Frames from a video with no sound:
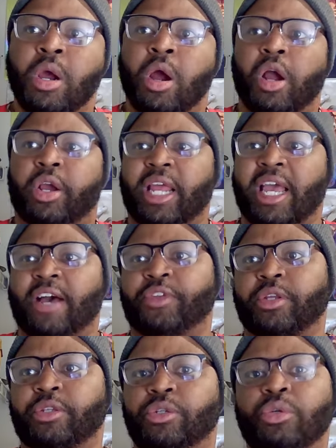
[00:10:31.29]
are going to have
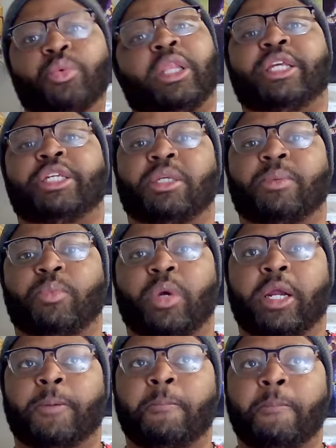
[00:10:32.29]
this new relationship
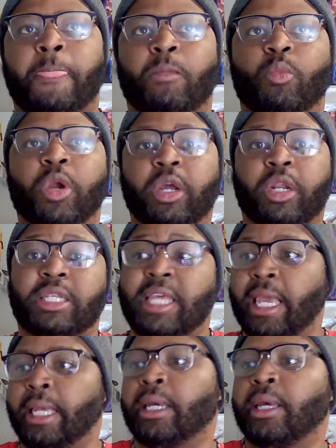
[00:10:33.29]
where we're going to
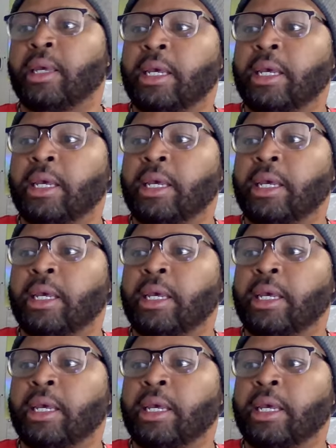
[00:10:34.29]
take